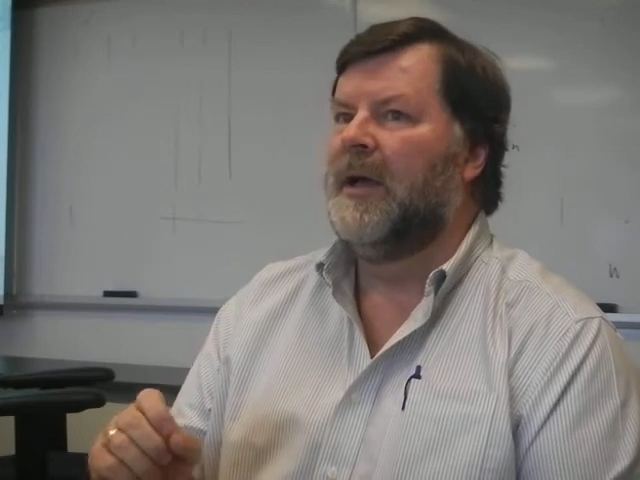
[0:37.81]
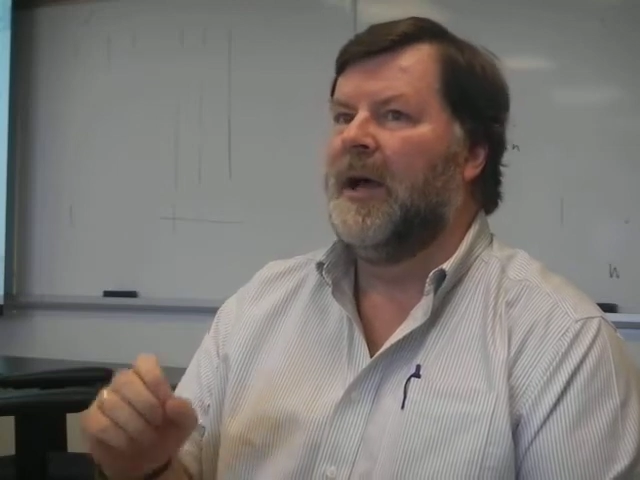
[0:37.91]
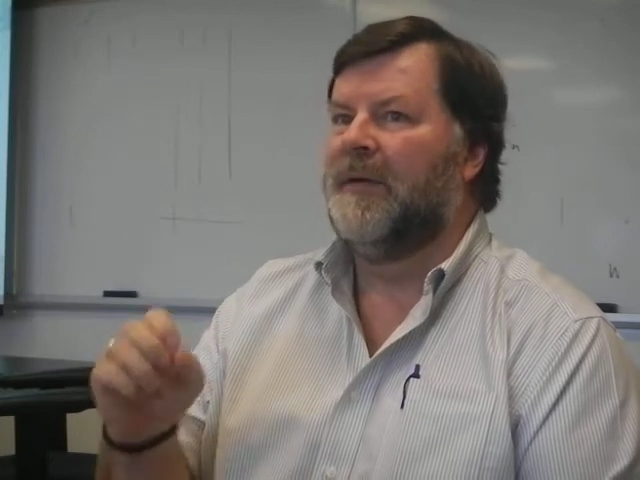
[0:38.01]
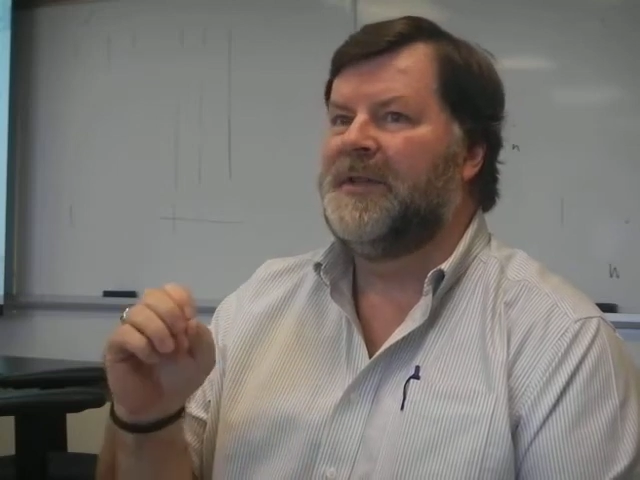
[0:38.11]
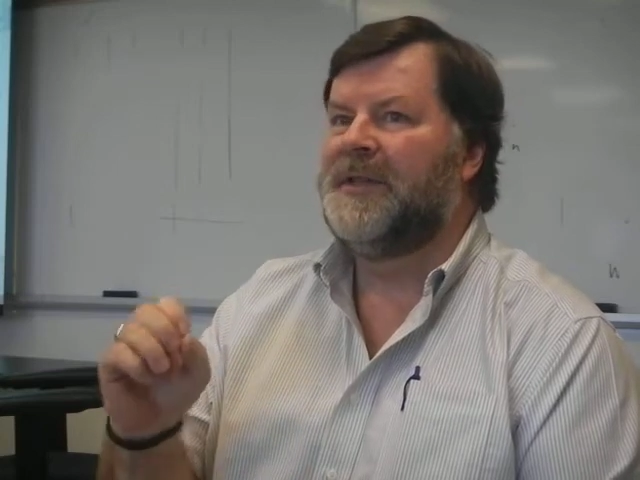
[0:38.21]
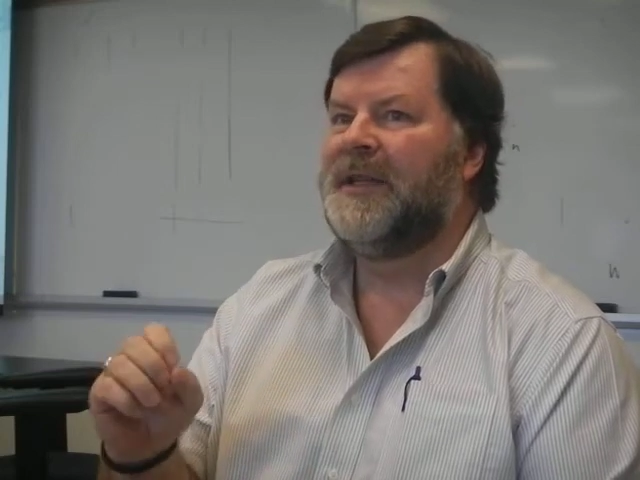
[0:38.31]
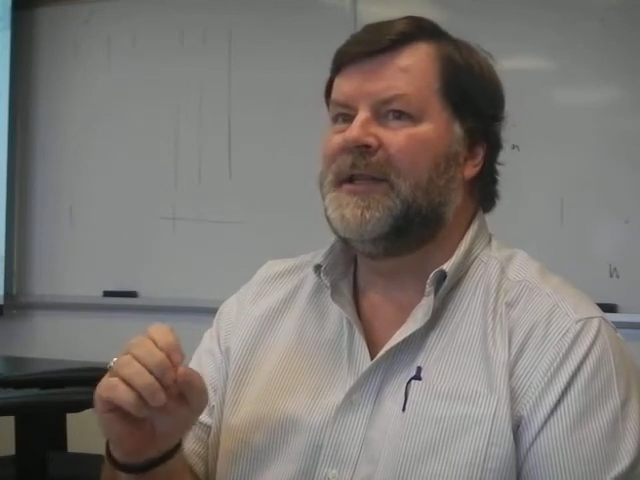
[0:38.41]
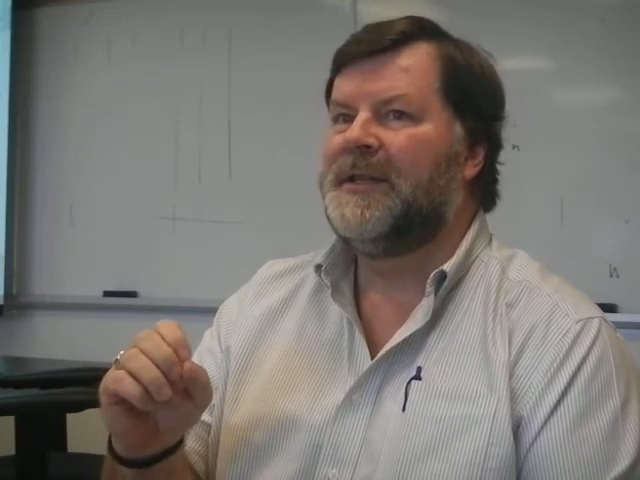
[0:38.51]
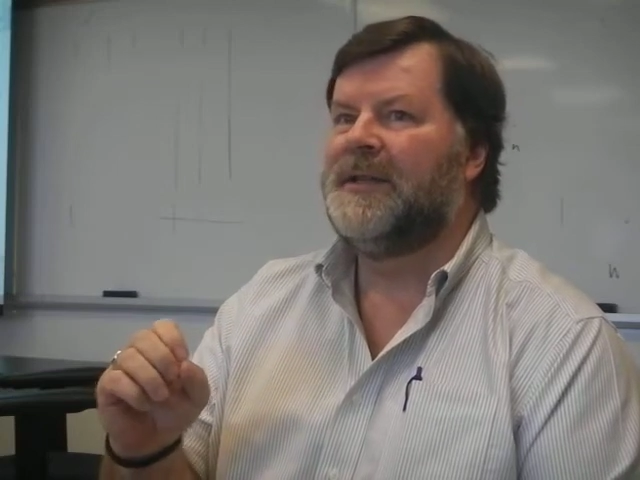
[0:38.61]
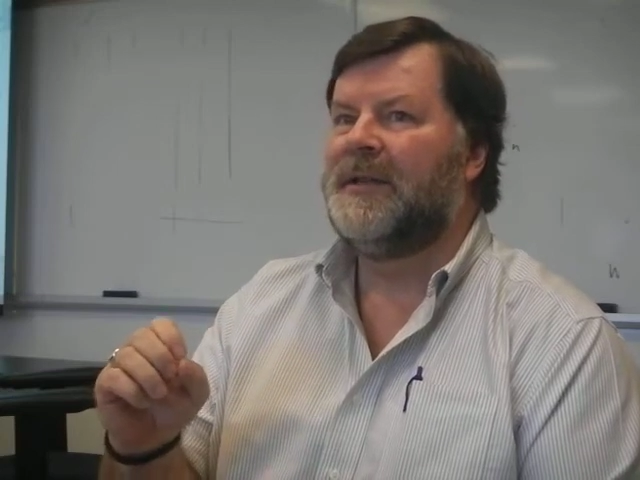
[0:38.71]
of
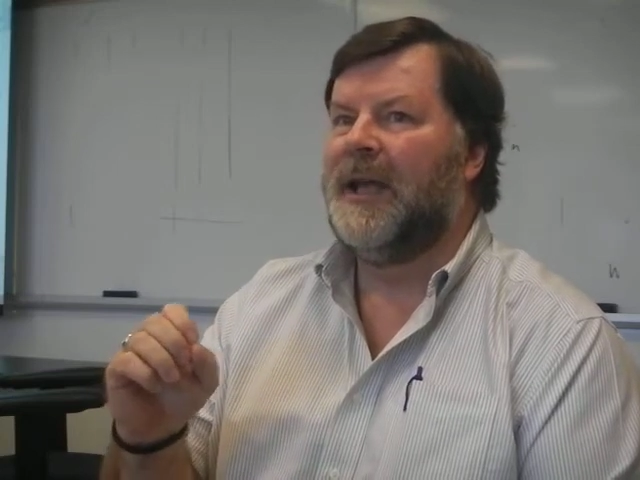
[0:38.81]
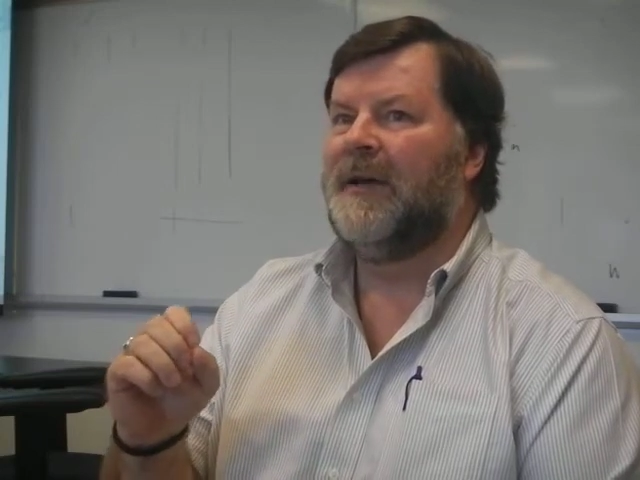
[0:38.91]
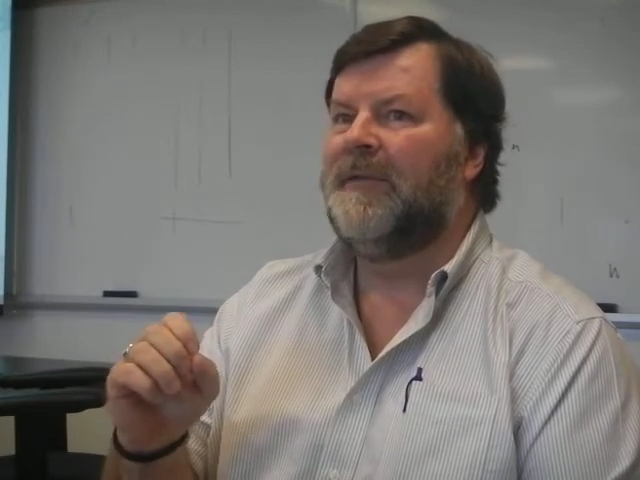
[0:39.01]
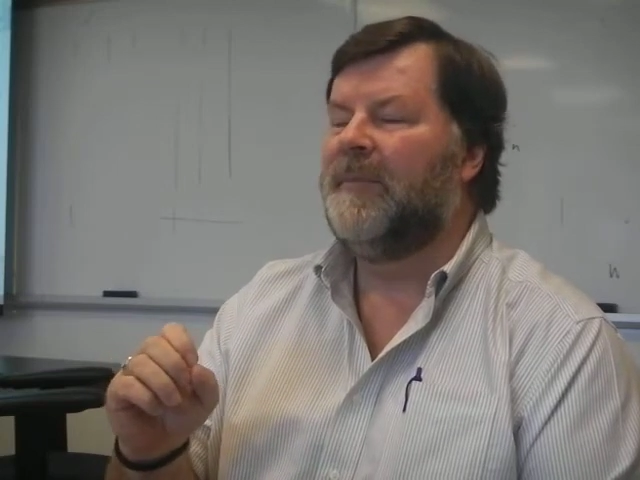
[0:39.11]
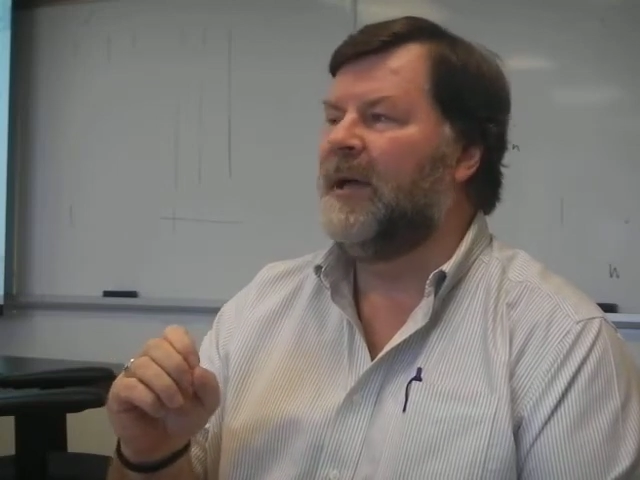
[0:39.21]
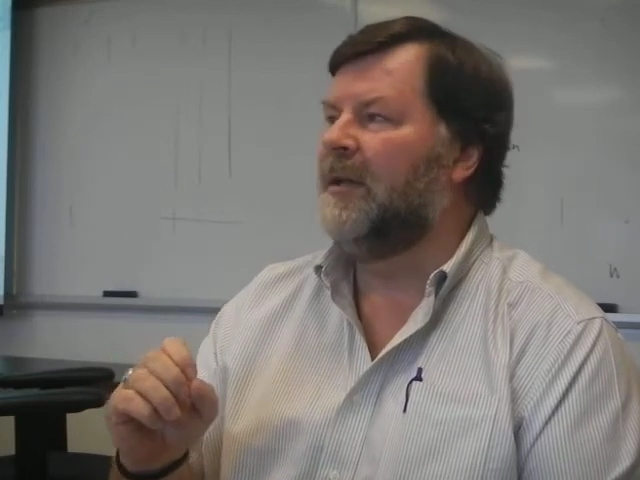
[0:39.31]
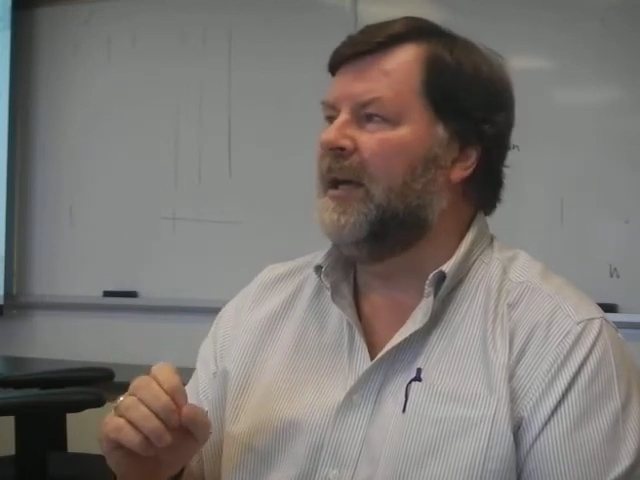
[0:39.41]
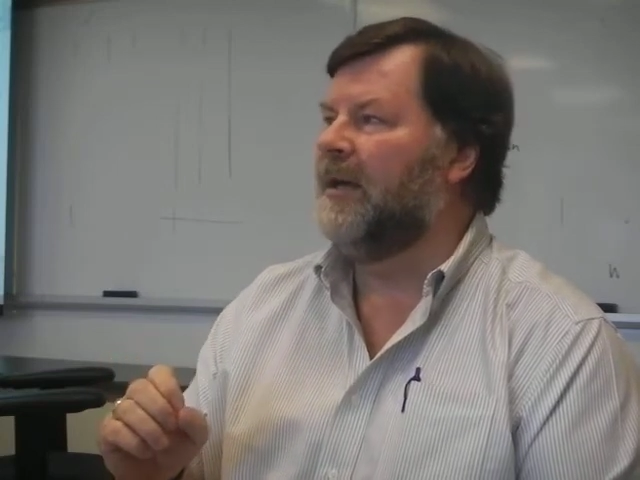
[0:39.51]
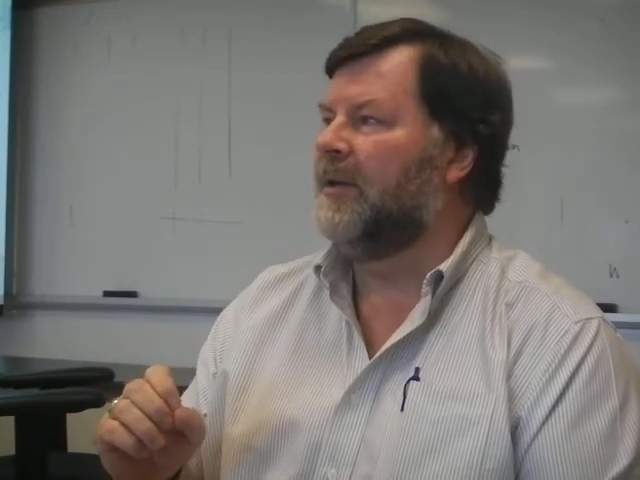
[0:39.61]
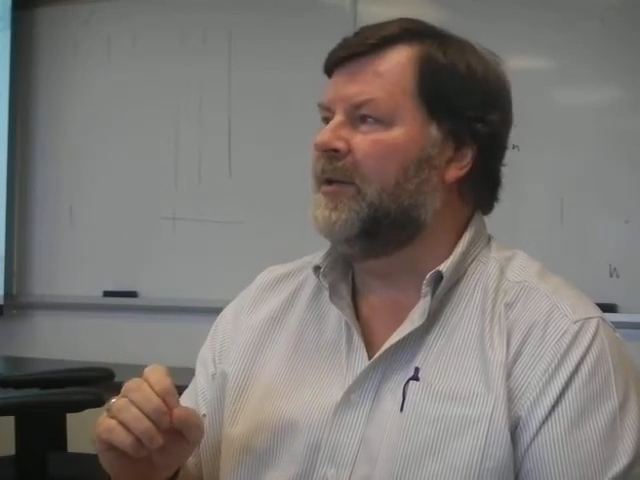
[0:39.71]
six alphabet
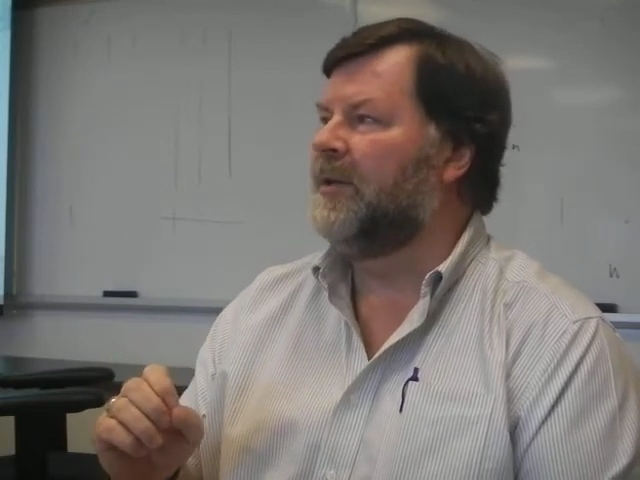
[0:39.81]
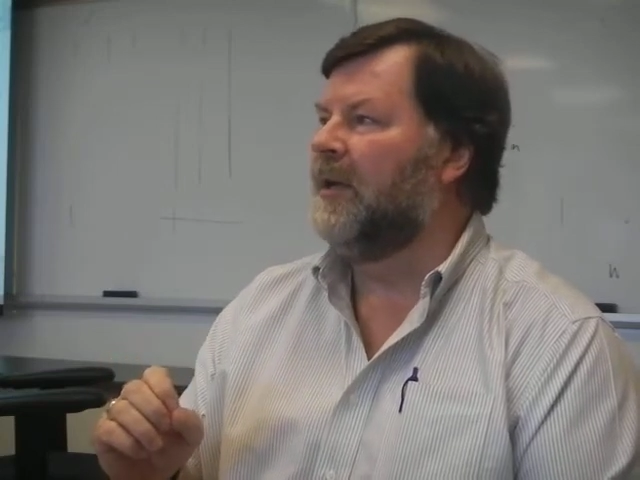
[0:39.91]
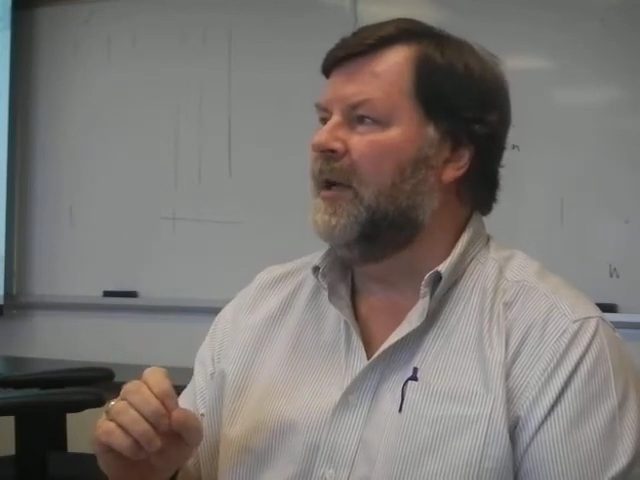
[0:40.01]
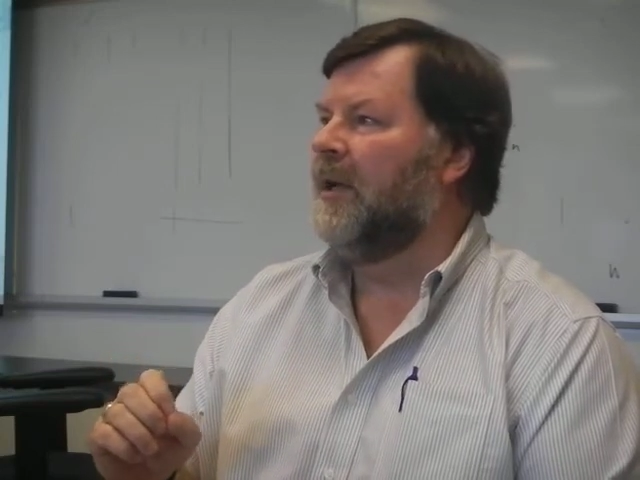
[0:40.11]
letters